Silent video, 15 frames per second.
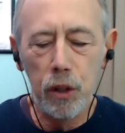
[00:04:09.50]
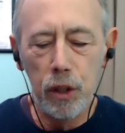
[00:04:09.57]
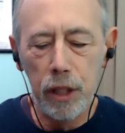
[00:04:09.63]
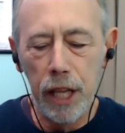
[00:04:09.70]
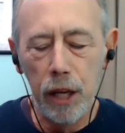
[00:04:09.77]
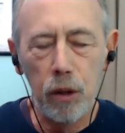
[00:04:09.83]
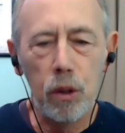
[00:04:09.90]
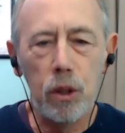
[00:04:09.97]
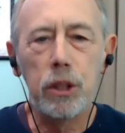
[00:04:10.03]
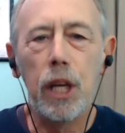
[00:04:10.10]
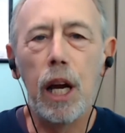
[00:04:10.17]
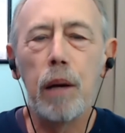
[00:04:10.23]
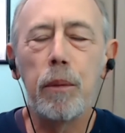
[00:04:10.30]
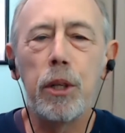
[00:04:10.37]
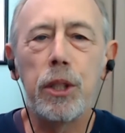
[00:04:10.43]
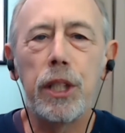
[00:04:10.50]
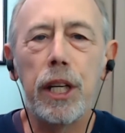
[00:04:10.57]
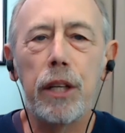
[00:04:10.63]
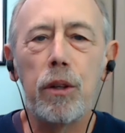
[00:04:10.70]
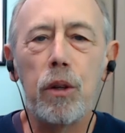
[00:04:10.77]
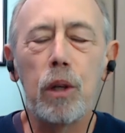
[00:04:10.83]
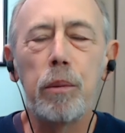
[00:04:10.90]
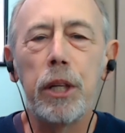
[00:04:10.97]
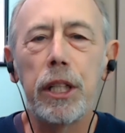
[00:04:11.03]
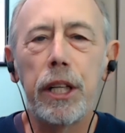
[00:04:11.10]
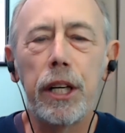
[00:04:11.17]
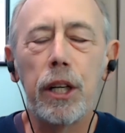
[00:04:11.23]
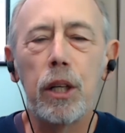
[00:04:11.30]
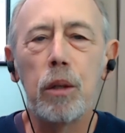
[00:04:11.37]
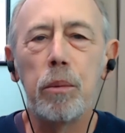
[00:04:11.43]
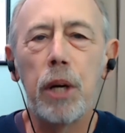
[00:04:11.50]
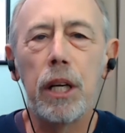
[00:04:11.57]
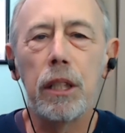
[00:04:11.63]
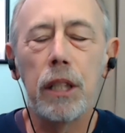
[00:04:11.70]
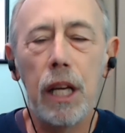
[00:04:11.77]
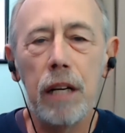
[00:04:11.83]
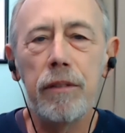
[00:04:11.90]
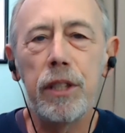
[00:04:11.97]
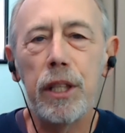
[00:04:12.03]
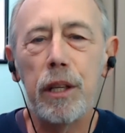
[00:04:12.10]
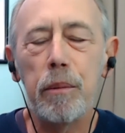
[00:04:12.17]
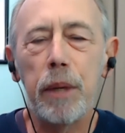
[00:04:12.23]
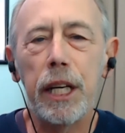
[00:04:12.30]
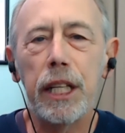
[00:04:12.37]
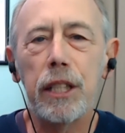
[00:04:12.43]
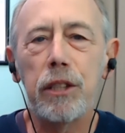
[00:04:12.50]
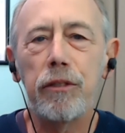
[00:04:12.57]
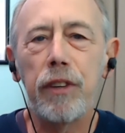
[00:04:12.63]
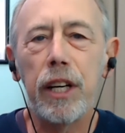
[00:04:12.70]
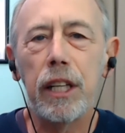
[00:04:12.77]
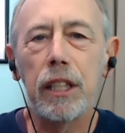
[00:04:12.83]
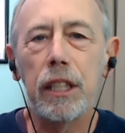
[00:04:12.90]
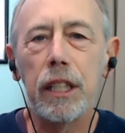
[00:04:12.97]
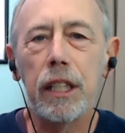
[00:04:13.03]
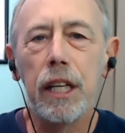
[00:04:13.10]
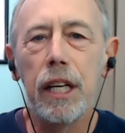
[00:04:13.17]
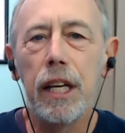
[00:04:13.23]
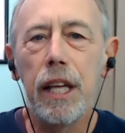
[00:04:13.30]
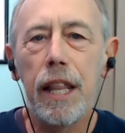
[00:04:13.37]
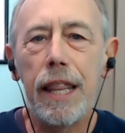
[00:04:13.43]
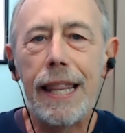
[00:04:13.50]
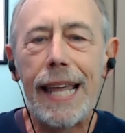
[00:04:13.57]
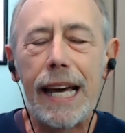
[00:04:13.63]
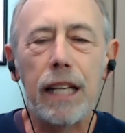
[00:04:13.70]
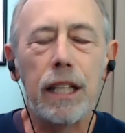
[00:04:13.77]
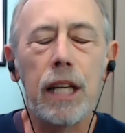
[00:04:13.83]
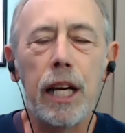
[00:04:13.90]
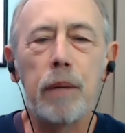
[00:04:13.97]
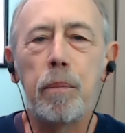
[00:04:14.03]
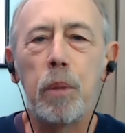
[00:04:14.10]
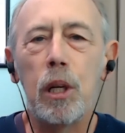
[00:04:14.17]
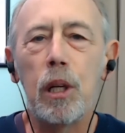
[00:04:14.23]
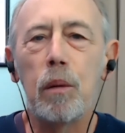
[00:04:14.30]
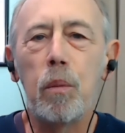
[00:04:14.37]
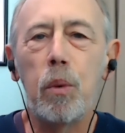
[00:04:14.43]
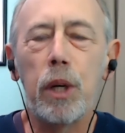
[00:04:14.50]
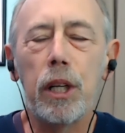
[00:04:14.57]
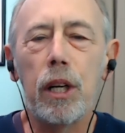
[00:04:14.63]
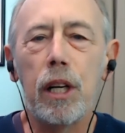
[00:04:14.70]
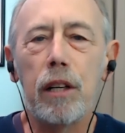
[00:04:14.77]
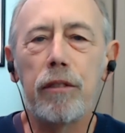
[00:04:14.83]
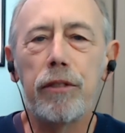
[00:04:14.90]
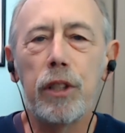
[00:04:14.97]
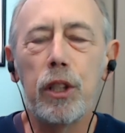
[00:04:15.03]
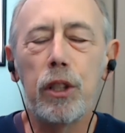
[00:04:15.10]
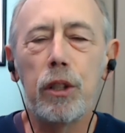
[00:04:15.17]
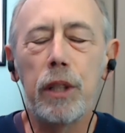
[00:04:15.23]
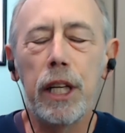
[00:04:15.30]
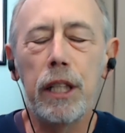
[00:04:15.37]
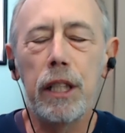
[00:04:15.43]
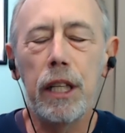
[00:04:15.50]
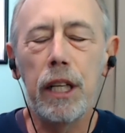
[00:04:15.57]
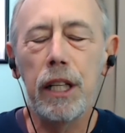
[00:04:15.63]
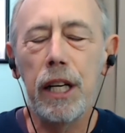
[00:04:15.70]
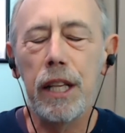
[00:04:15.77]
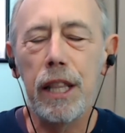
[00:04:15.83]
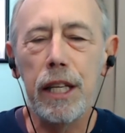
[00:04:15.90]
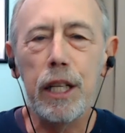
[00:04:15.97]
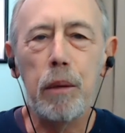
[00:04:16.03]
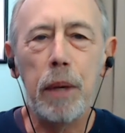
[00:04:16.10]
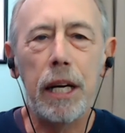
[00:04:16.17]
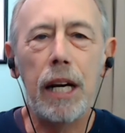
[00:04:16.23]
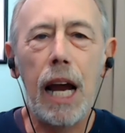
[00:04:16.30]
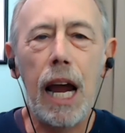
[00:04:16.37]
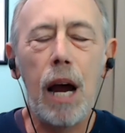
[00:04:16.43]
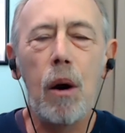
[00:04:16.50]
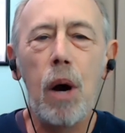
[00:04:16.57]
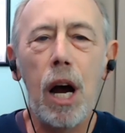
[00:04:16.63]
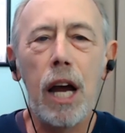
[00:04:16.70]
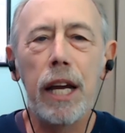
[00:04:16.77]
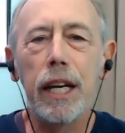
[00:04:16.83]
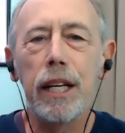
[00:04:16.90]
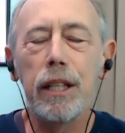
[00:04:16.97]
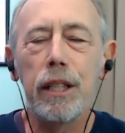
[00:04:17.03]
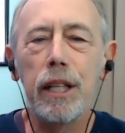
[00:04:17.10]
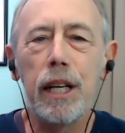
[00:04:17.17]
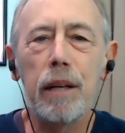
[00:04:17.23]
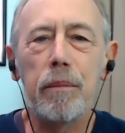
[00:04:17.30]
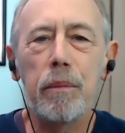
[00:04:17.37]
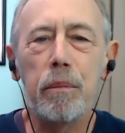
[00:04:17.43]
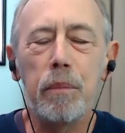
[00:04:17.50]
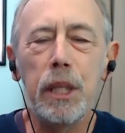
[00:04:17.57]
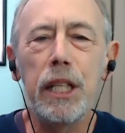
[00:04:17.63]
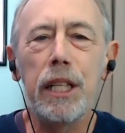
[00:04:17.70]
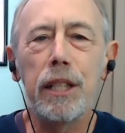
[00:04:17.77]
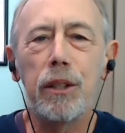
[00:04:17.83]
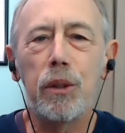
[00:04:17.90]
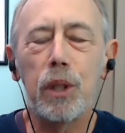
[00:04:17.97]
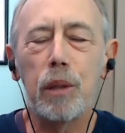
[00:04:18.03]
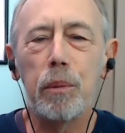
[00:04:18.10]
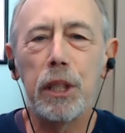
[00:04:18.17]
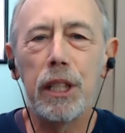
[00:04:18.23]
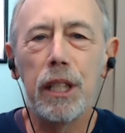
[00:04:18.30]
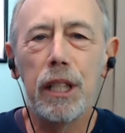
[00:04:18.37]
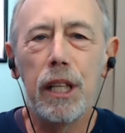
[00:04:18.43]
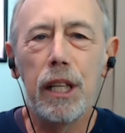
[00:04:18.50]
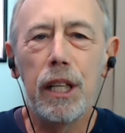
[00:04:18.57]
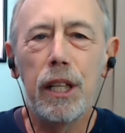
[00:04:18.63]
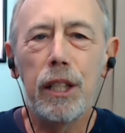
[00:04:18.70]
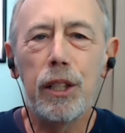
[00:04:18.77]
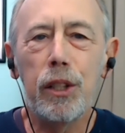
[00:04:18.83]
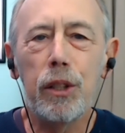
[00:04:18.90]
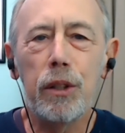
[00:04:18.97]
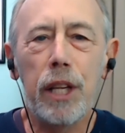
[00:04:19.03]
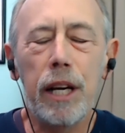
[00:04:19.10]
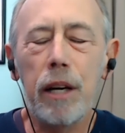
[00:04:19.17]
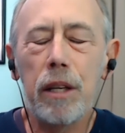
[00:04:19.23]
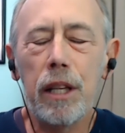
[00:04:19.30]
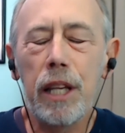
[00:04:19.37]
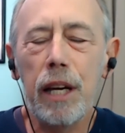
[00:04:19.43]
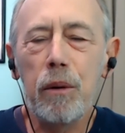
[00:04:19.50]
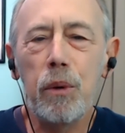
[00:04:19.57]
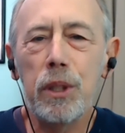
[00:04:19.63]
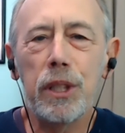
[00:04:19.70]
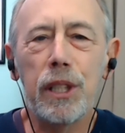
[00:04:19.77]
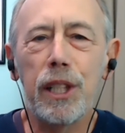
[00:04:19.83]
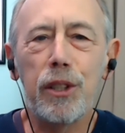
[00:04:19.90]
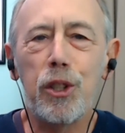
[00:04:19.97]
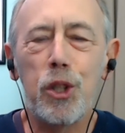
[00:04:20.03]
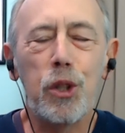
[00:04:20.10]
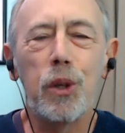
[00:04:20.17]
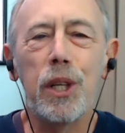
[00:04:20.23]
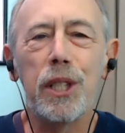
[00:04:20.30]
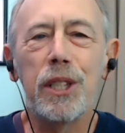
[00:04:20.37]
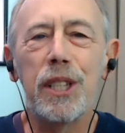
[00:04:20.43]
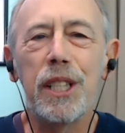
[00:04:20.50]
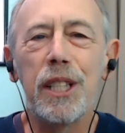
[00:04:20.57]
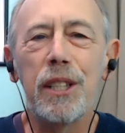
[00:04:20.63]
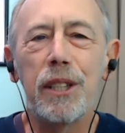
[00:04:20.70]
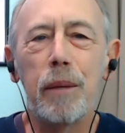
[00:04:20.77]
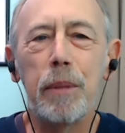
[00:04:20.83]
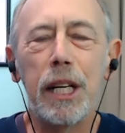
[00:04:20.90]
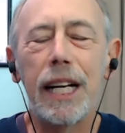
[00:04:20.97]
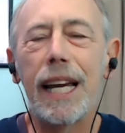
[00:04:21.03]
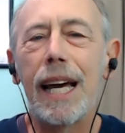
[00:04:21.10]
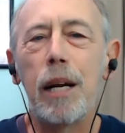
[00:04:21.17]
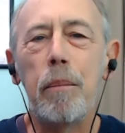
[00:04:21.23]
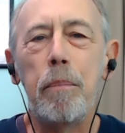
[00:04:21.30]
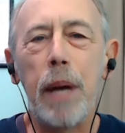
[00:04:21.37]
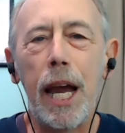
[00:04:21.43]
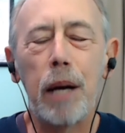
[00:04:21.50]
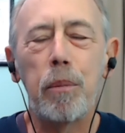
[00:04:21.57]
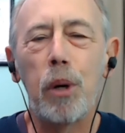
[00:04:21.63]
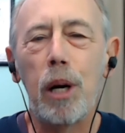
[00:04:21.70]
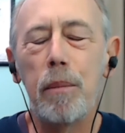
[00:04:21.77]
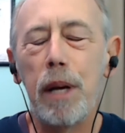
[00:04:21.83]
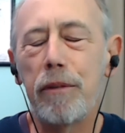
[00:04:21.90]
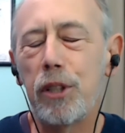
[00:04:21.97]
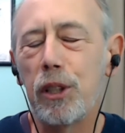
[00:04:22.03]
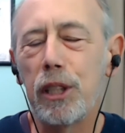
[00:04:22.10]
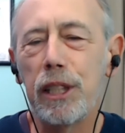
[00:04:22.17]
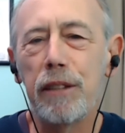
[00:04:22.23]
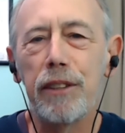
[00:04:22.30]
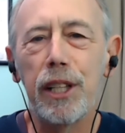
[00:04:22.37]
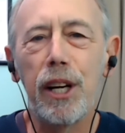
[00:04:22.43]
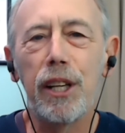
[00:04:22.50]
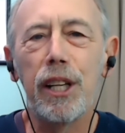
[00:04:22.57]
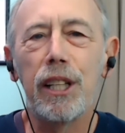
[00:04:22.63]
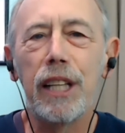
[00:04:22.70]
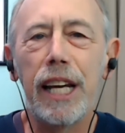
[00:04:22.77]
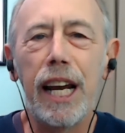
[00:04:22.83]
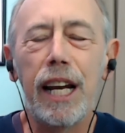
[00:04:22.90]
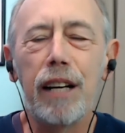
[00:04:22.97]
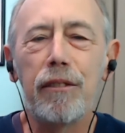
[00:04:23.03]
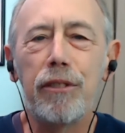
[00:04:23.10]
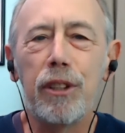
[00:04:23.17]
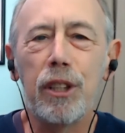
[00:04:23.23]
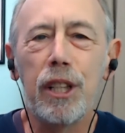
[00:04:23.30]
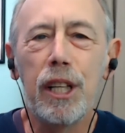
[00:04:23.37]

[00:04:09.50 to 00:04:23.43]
that old timer said Norman and Carol brought love to the Mancos Valley, that light bulb went off, and I think about how I ended up meeting Norman. That wasn't a choice either. I mean, I got a back problem after living on the land for